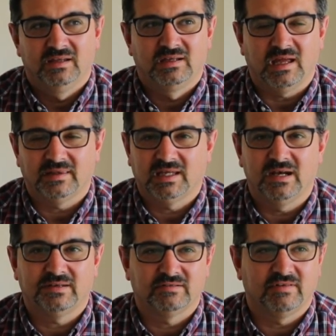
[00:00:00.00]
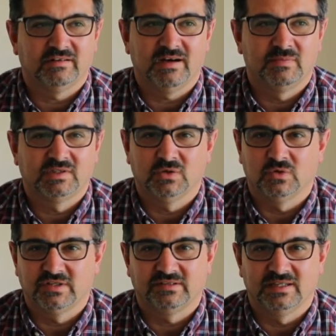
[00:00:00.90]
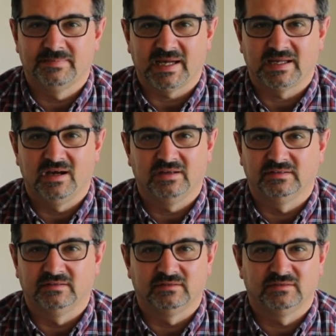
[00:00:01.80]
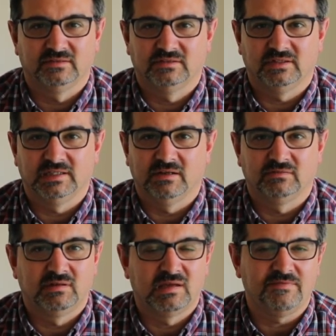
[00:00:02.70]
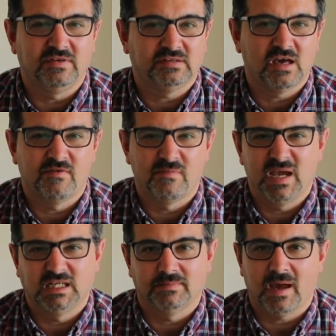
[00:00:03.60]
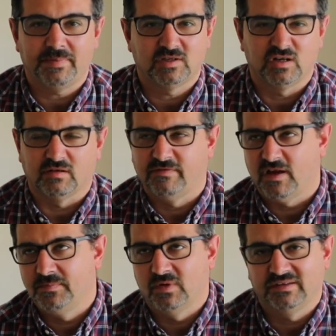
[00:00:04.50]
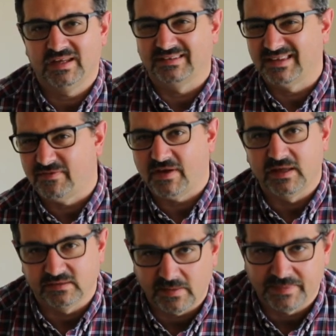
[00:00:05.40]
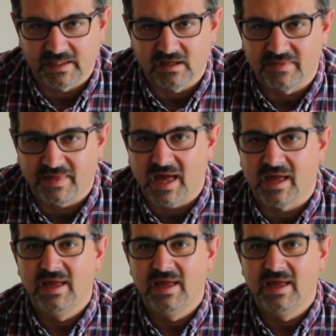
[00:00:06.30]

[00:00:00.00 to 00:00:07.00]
Get the kids to run around with torches in the back garden. You know, give yourself a medium aperture, 5.6, f8, something like that.